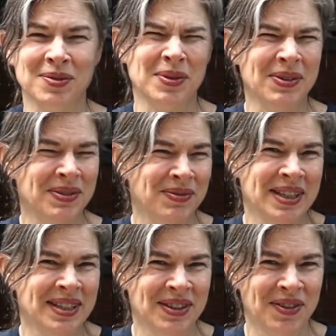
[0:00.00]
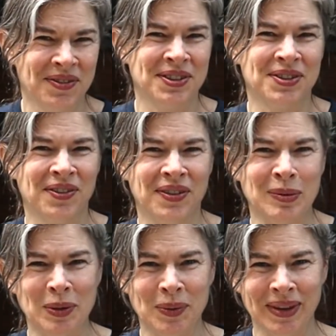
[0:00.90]
and we didn't know for sure if he'd
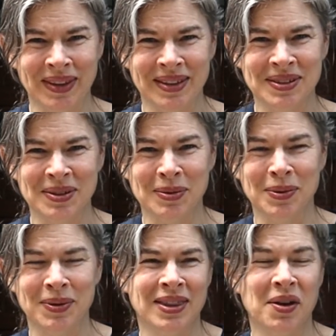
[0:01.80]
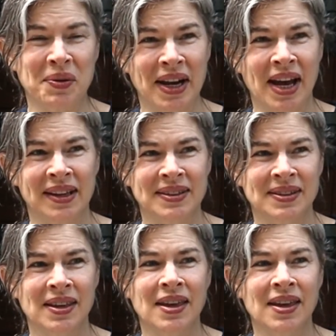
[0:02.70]
be willing to, but we thought we'd ask.